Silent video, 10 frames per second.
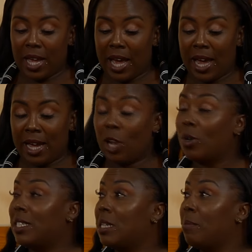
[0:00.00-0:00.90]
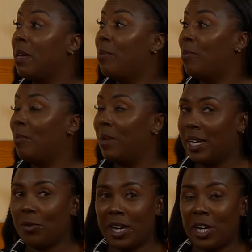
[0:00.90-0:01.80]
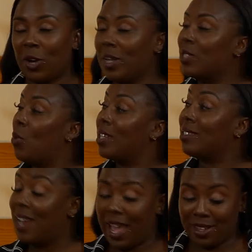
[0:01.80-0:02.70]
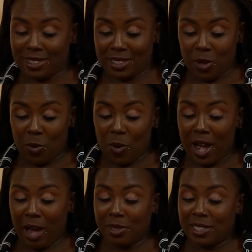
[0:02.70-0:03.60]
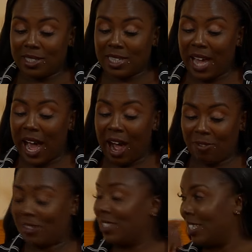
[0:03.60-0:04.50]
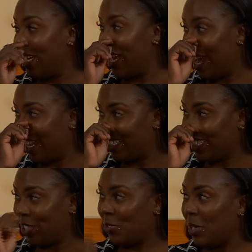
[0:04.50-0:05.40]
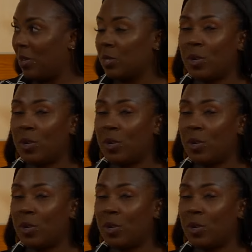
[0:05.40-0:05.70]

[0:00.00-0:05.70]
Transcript: And loudest to my mind right now is, what's next? What happens after Exercise Tradewinds?